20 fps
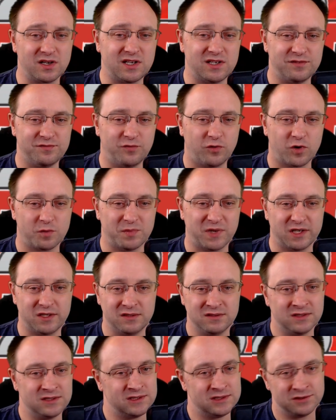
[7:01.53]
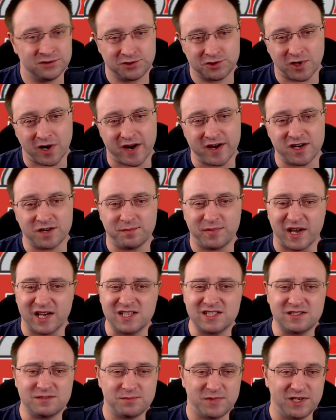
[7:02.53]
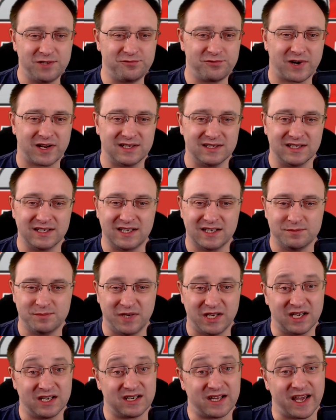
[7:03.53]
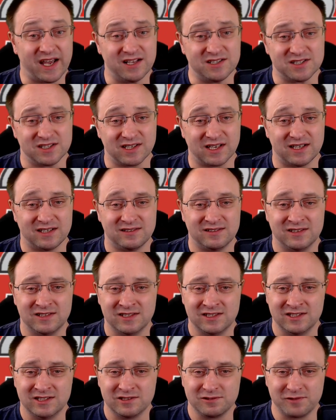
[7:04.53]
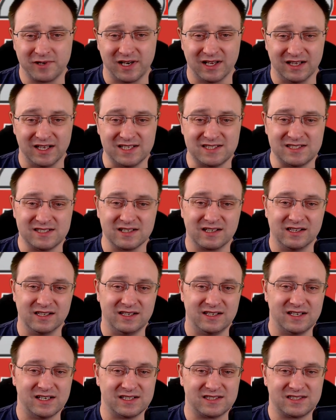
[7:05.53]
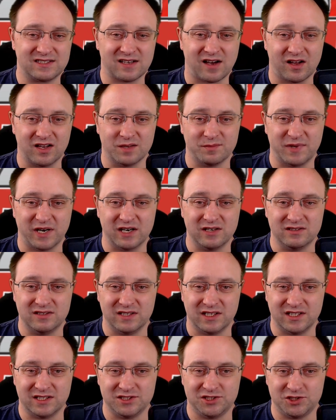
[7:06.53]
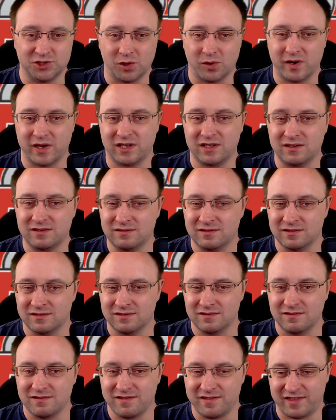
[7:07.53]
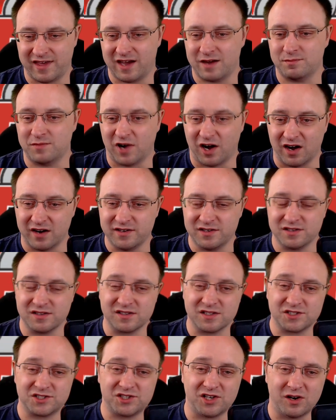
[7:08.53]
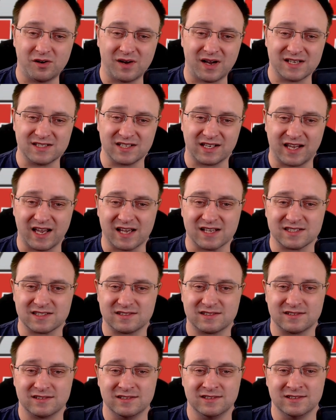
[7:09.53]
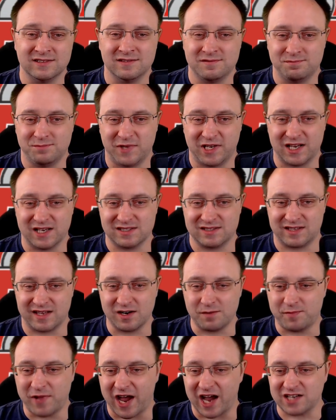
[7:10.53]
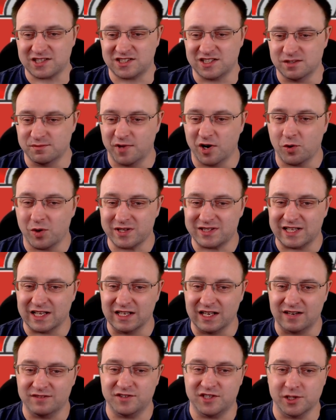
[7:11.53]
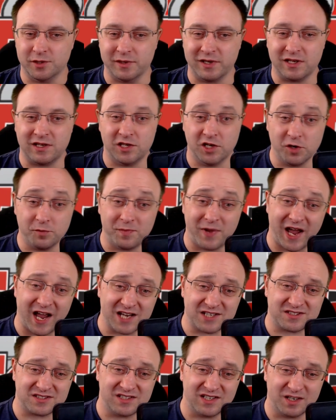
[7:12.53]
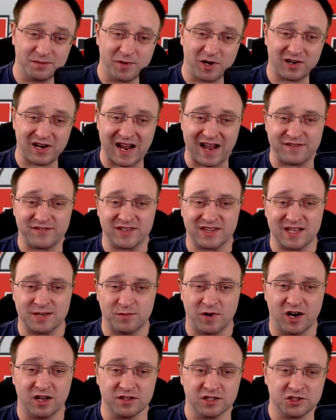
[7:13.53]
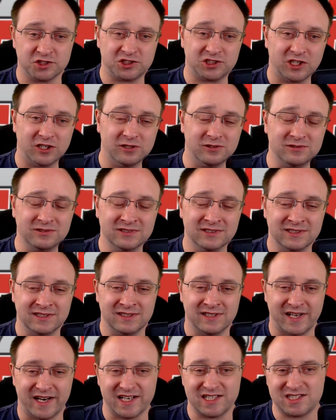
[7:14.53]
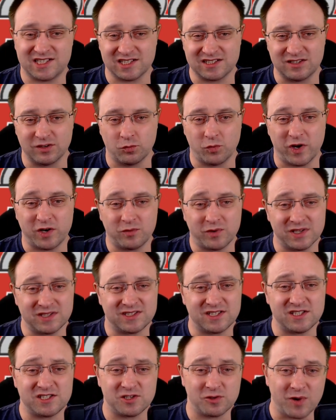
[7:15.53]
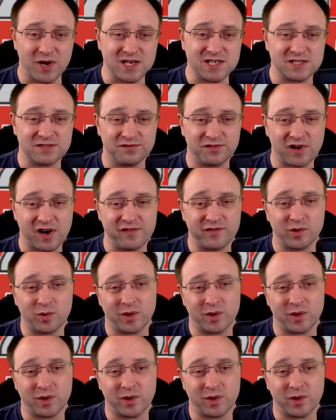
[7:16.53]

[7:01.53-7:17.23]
for, but try your best, be friendly and be engaging. And realistically, it's all about enjoying them on the show as a guest, because they're passionate about what they love doing. You're passionate about having them on the show, and it's just a win-win situation for everyone